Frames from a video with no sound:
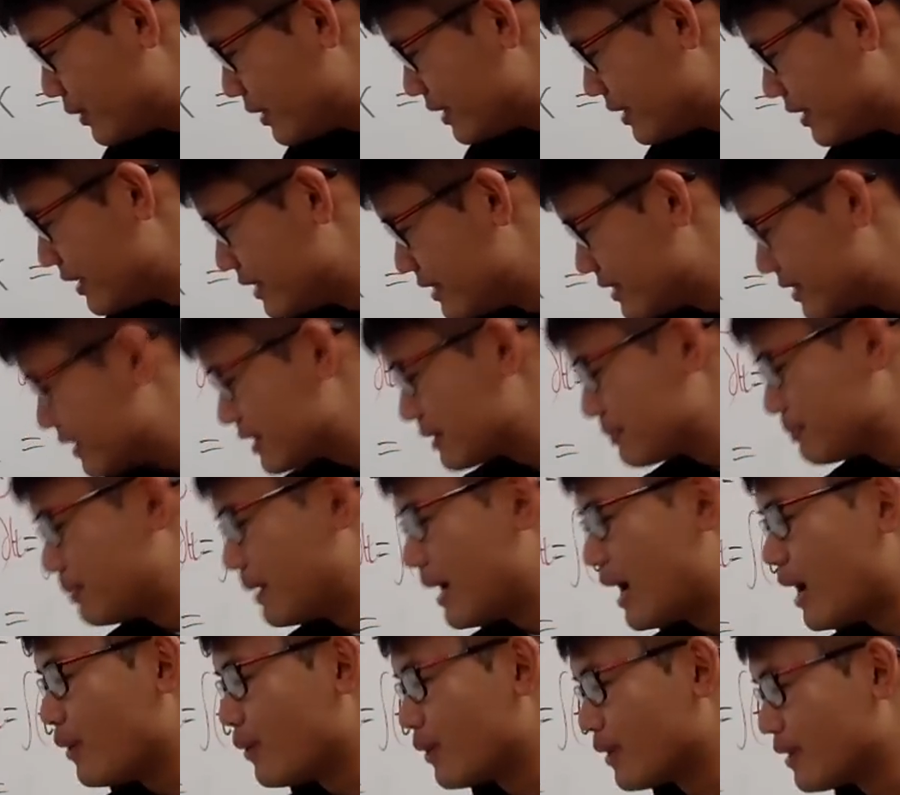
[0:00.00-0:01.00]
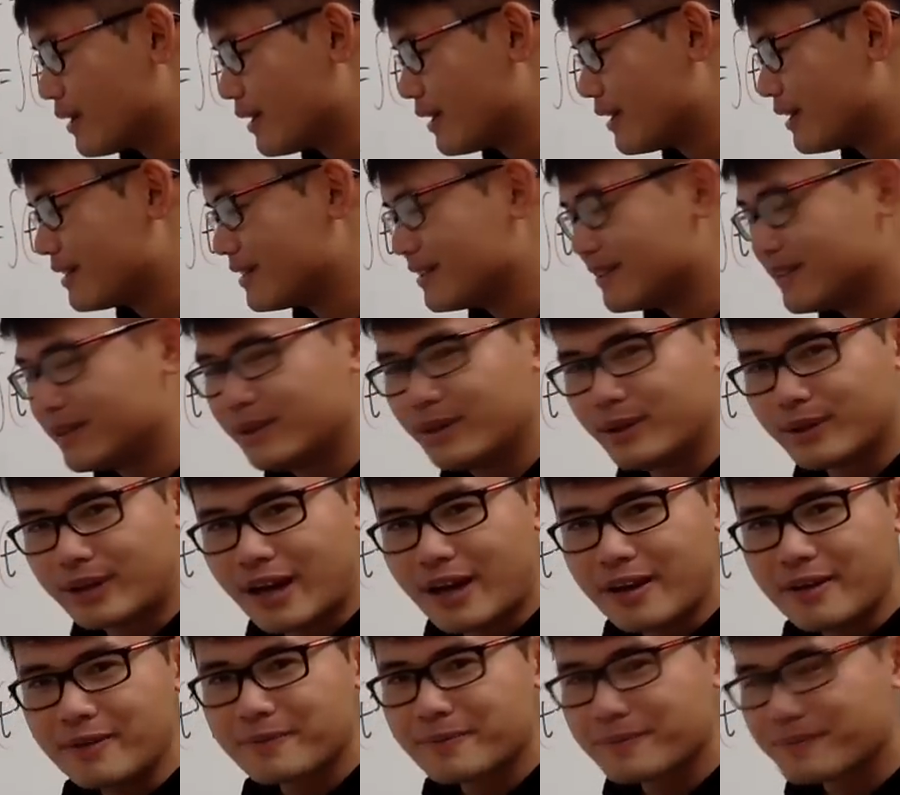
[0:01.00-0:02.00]
the 6th power.
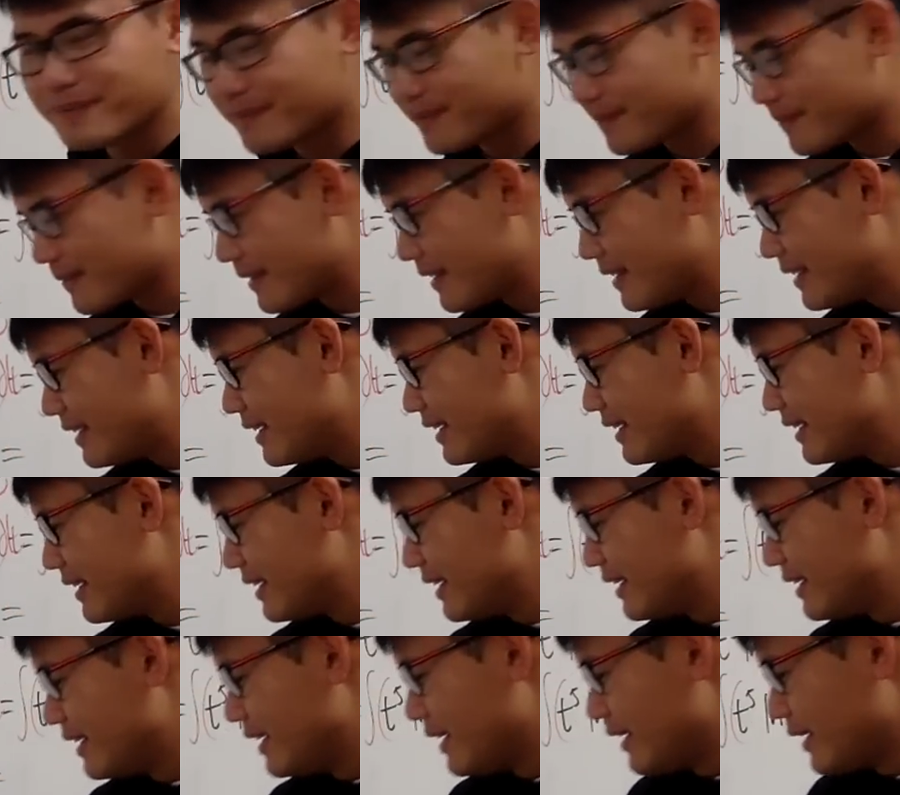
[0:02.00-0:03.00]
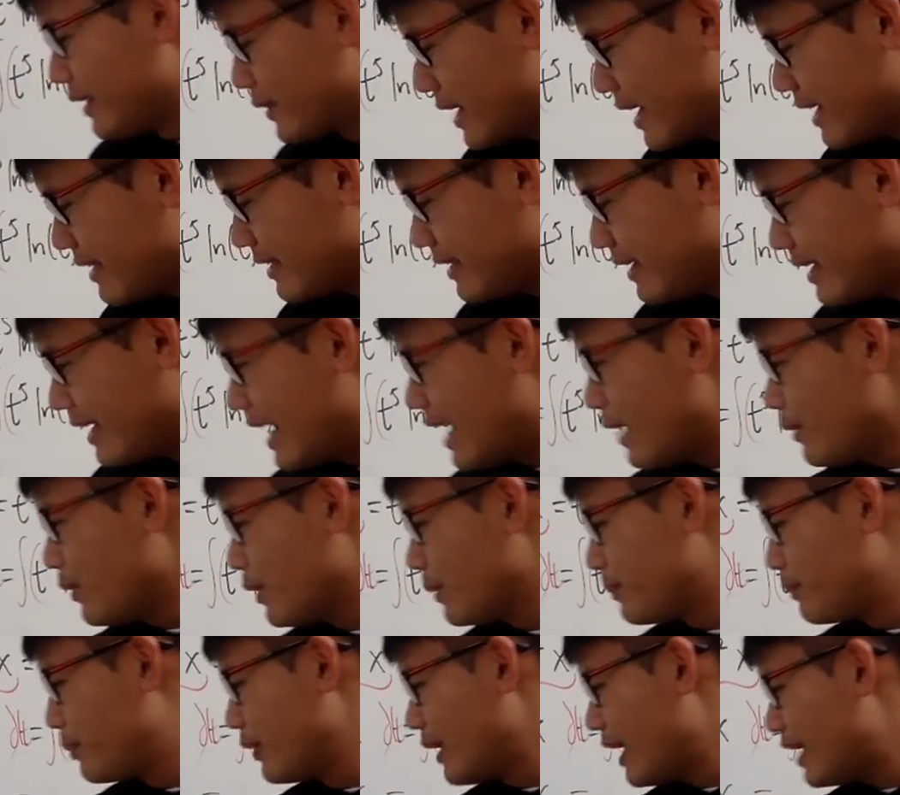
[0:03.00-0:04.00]
Okay? Alright, I will
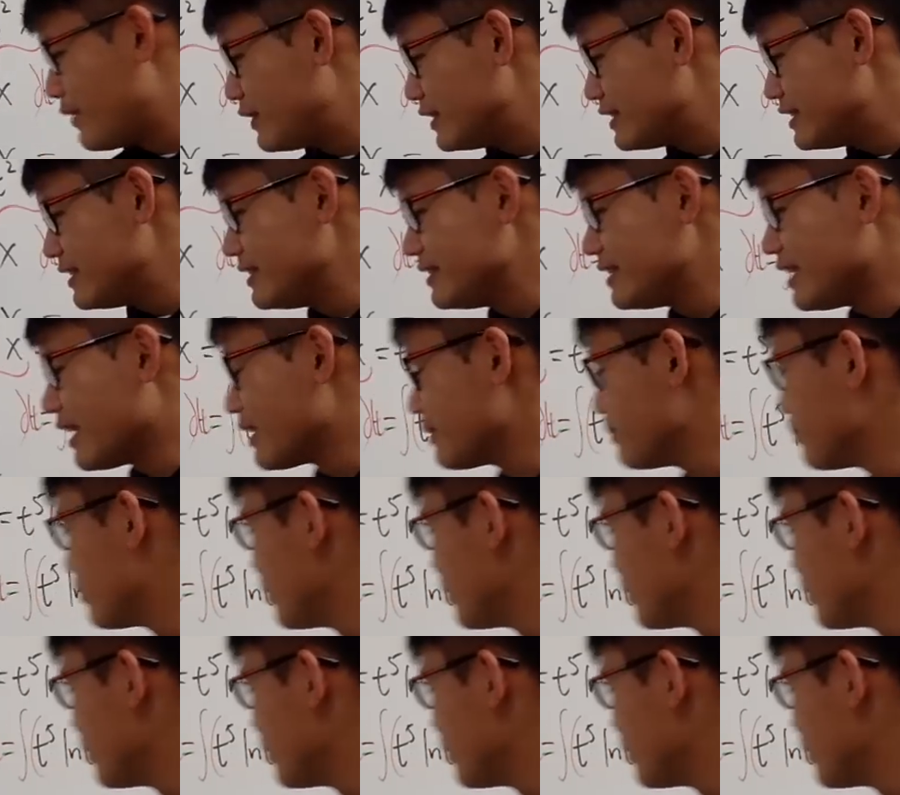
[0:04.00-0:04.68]
put everything down in